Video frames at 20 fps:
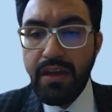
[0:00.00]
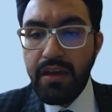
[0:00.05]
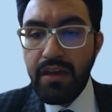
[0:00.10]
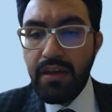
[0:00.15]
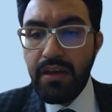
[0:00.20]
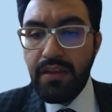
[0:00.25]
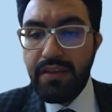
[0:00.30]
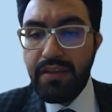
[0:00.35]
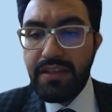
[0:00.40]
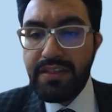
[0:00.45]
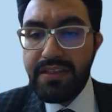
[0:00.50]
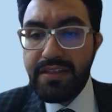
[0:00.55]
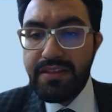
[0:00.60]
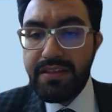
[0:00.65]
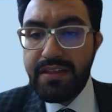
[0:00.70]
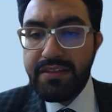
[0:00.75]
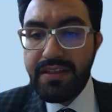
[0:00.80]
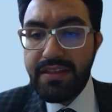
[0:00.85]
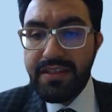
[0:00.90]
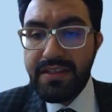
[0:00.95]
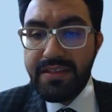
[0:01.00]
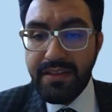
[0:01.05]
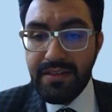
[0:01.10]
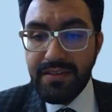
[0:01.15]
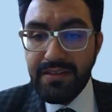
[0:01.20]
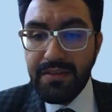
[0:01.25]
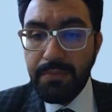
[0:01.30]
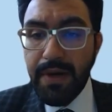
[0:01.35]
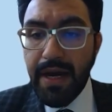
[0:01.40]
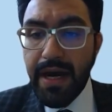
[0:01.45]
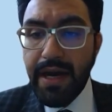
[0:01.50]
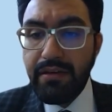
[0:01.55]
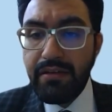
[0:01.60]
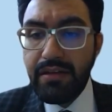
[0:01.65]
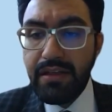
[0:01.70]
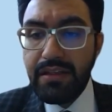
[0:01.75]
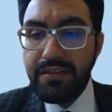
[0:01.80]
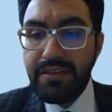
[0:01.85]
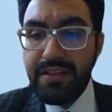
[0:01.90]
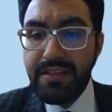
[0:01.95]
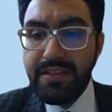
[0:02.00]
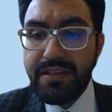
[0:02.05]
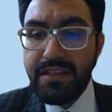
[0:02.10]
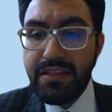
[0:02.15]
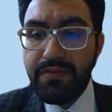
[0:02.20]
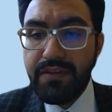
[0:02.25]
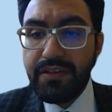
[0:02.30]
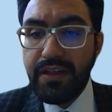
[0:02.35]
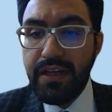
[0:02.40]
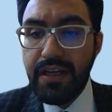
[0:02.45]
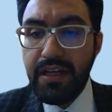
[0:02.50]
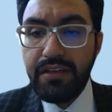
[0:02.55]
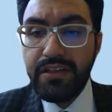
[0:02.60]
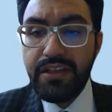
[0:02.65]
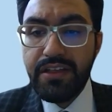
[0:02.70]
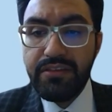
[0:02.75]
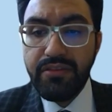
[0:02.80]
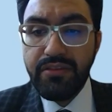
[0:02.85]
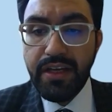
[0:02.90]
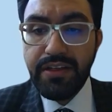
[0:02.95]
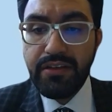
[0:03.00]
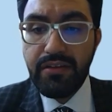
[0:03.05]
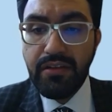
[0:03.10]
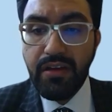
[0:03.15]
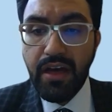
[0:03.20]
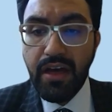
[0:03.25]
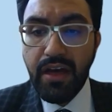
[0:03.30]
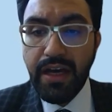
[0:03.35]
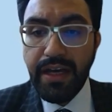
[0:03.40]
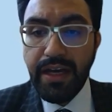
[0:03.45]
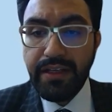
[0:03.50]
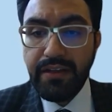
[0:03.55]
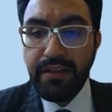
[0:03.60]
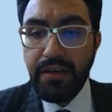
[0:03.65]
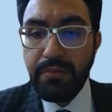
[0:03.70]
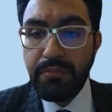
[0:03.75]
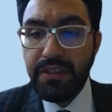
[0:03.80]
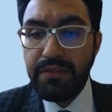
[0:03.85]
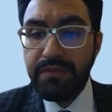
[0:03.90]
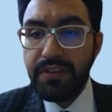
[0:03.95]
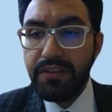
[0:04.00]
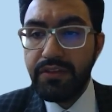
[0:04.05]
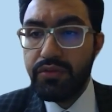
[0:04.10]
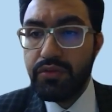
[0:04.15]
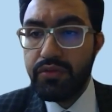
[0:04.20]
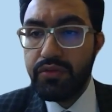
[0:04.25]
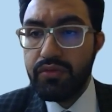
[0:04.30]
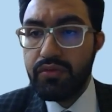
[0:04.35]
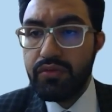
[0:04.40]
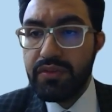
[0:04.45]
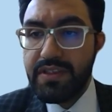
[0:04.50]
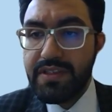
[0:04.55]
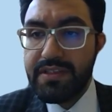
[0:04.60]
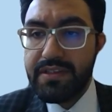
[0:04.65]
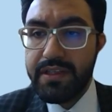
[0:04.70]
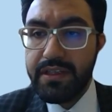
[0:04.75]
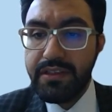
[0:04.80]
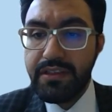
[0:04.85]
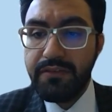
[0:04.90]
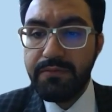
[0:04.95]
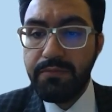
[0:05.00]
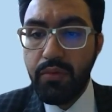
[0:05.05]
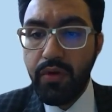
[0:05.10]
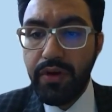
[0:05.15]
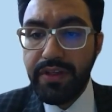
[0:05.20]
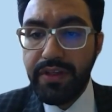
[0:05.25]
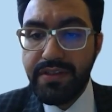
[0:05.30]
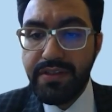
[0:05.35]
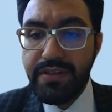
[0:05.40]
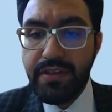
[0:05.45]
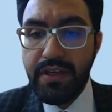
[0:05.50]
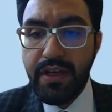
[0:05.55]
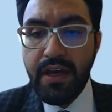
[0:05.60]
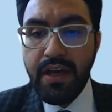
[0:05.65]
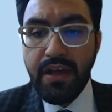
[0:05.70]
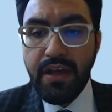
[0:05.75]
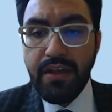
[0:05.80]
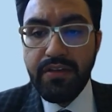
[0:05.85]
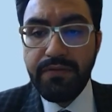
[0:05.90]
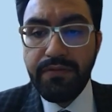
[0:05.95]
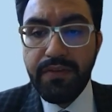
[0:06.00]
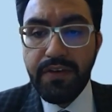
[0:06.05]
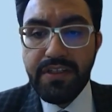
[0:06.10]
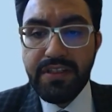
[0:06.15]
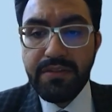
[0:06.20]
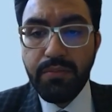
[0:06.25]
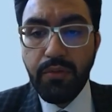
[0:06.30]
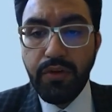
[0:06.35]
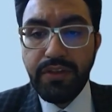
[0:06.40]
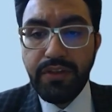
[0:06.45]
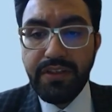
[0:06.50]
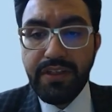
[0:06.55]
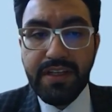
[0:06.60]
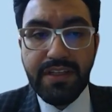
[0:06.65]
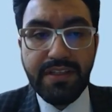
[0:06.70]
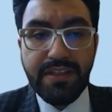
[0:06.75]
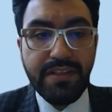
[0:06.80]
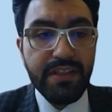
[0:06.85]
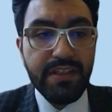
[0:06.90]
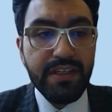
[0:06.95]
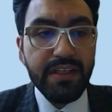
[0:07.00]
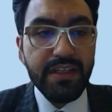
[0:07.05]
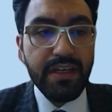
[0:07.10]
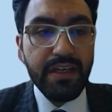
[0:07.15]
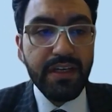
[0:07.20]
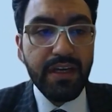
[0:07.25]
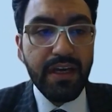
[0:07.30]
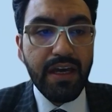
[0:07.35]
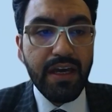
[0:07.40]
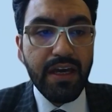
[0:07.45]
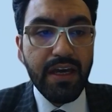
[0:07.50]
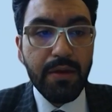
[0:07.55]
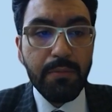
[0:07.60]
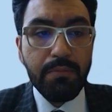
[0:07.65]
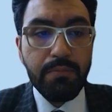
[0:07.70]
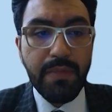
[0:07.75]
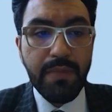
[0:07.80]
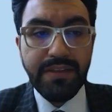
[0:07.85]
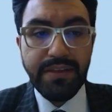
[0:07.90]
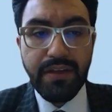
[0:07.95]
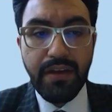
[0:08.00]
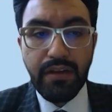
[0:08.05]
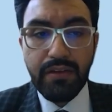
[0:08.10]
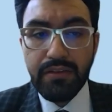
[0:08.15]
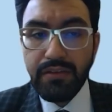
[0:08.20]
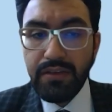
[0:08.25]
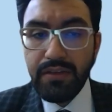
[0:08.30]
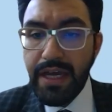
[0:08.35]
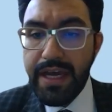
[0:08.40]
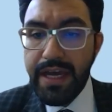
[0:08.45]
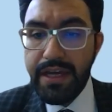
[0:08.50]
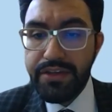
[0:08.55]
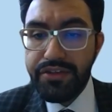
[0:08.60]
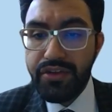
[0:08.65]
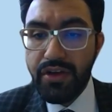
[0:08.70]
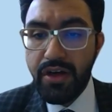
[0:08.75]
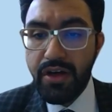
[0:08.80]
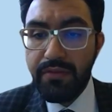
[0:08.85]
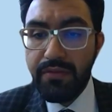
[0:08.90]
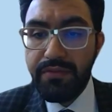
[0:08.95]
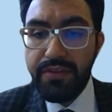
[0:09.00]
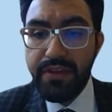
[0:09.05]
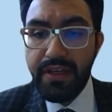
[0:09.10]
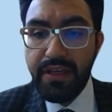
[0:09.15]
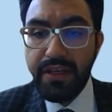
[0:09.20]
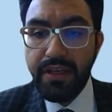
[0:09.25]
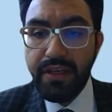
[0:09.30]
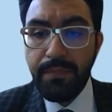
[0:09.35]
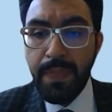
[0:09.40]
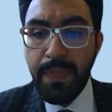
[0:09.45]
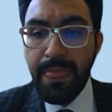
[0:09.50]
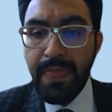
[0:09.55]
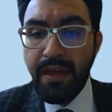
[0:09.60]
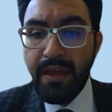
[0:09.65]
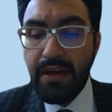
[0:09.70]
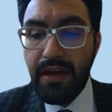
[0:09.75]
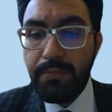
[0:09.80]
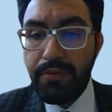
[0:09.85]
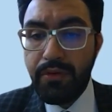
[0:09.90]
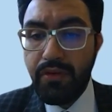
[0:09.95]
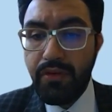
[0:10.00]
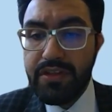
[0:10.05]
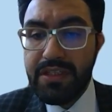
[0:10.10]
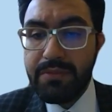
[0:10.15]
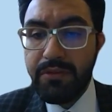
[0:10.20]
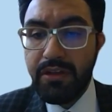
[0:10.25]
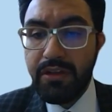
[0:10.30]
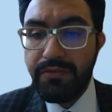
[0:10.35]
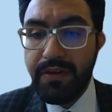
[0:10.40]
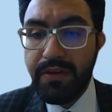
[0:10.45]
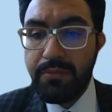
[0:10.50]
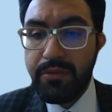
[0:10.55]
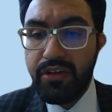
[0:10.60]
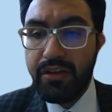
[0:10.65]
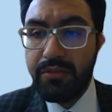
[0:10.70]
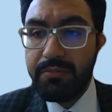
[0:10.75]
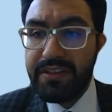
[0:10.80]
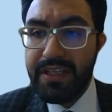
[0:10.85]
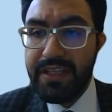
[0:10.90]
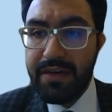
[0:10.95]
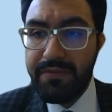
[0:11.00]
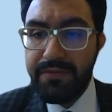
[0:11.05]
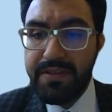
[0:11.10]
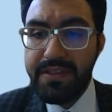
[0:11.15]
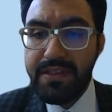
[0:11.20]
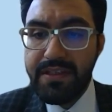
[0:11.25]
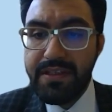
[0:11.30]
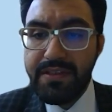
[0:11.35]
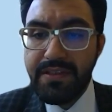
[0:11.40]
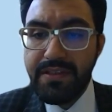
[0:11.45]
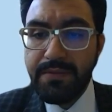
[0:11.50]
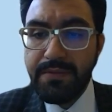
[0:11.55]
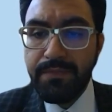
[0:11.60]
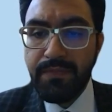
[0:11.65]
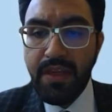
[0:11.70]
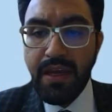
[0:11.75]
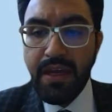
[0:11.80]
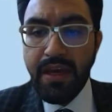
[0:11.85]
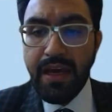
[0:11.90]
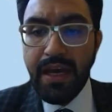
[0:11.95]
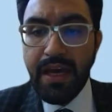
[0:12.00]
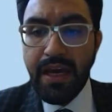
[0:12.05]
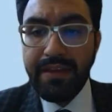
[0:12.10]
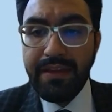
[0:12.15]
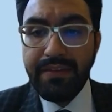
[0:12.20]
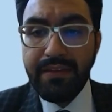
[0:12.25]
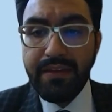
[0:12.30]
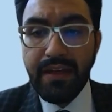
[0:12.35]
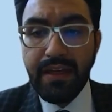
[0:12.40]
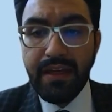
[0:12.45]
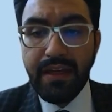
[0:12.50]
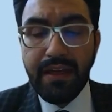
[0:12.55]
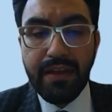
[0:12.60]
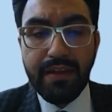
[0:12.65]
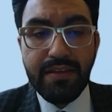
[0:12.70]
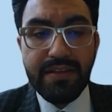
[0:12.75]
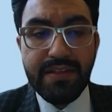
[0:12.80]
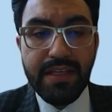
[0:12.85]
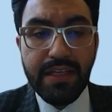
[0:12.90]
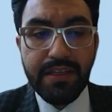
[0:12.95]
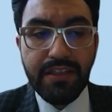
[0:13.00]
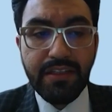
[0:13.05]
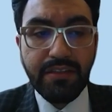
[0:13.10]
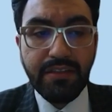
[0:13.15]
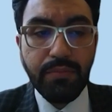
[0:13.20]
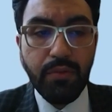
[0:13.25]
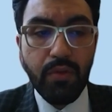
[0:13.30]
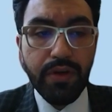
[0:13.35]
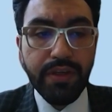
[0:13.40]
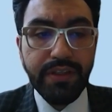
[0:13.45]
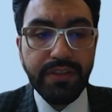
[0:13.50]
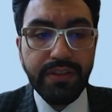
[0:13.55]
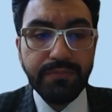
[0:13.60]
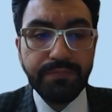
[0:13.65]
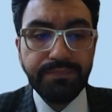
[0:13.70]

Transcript: This is the distance, the parallel distance with the Hilgen-Reiner line between two distinctive points. The first point is the medial edge of the proximal femoral metaphysis, and the second point